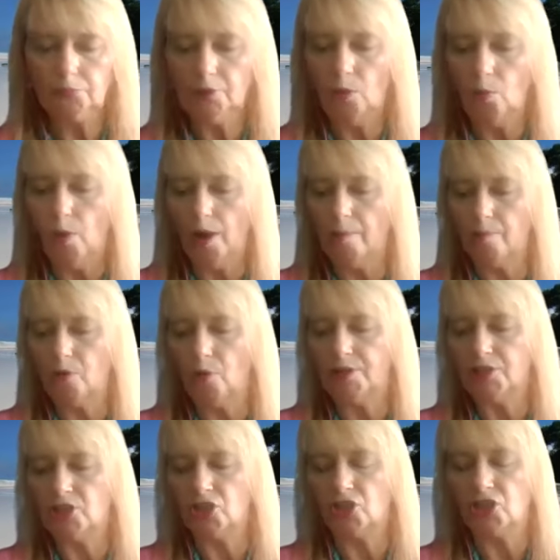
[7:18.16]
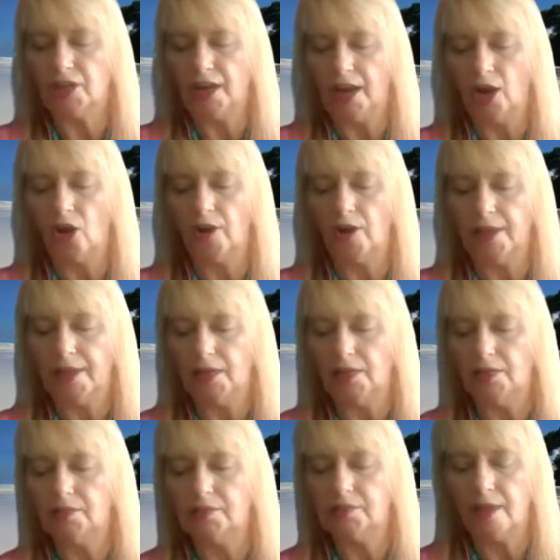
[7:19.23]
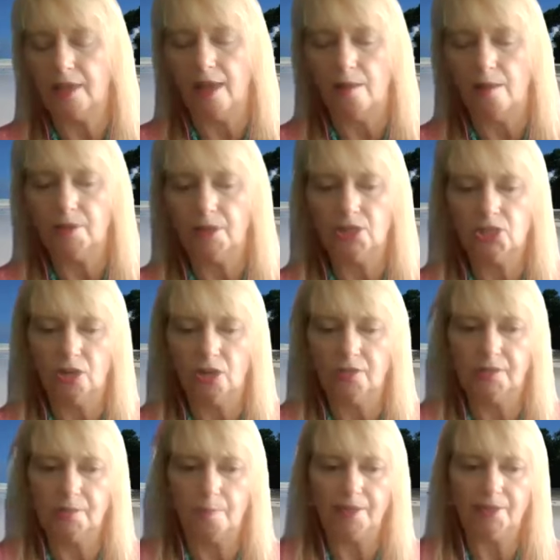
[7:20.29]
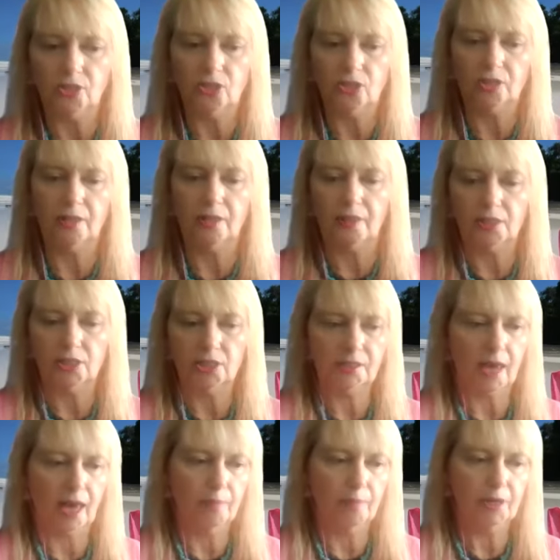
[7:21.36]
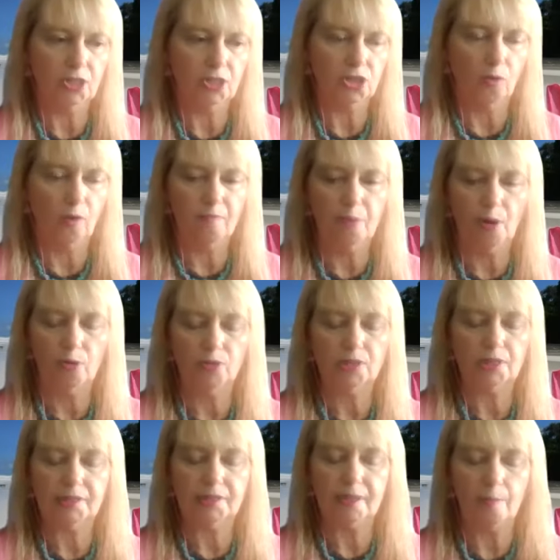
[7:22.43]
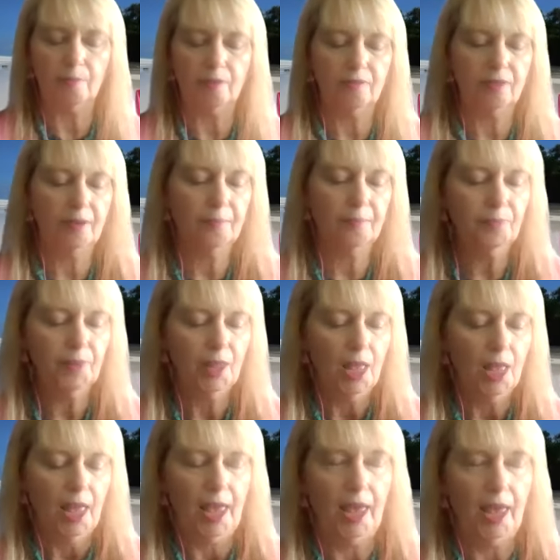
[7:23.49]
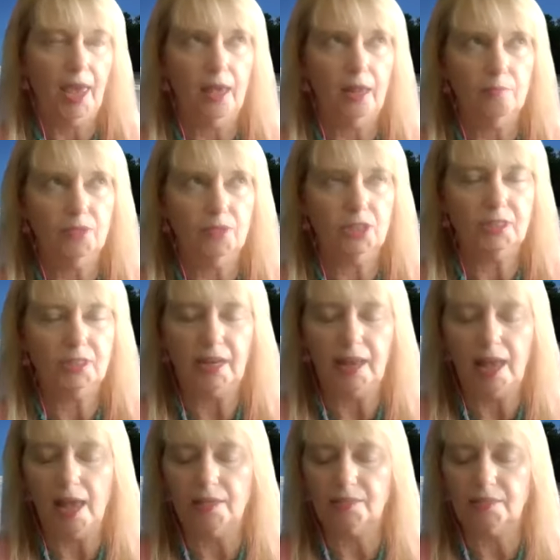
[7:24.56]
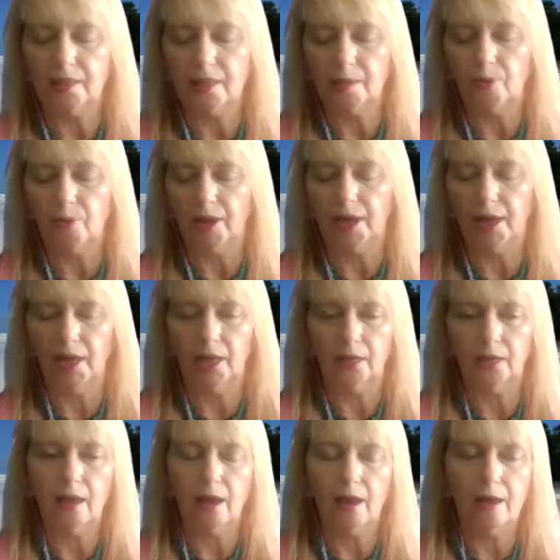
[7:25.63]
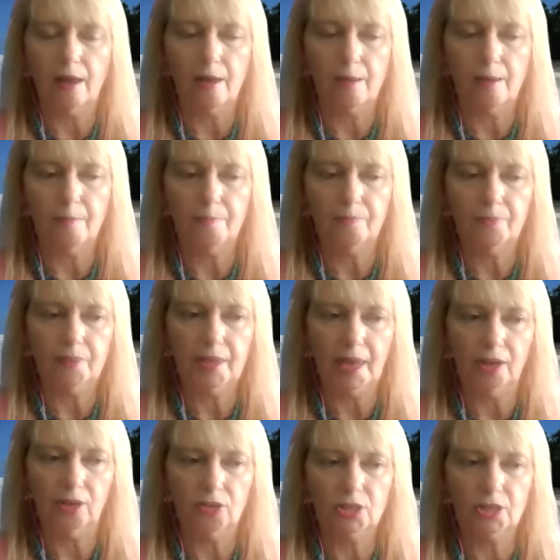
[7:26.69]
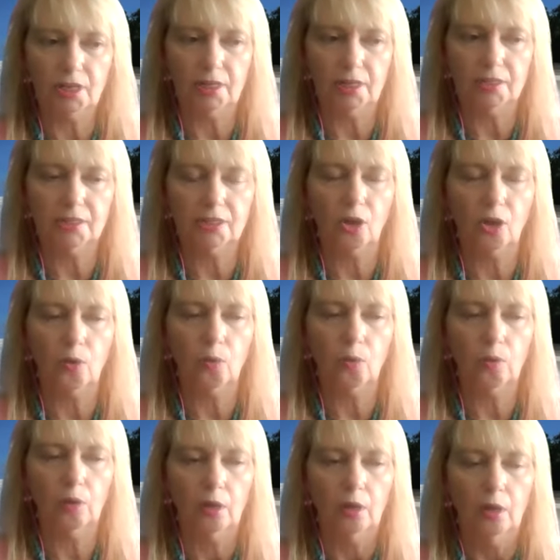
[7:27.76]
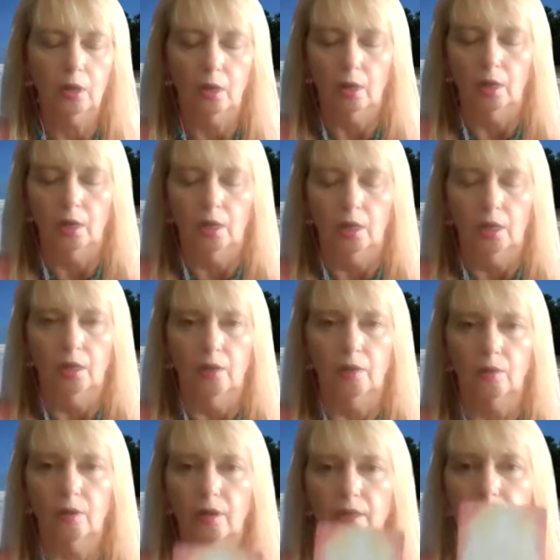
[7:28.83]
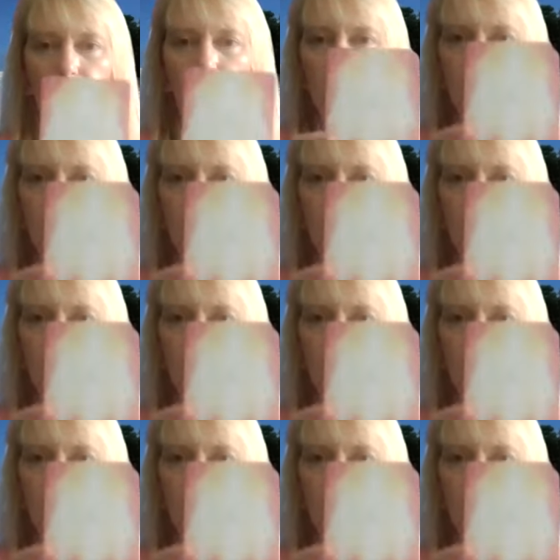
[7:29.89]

what I'm going to share is, I'm going to share some messages that they just guided me to show. I posted some of them, and I'm just going to ask that they bring in the energy. So let me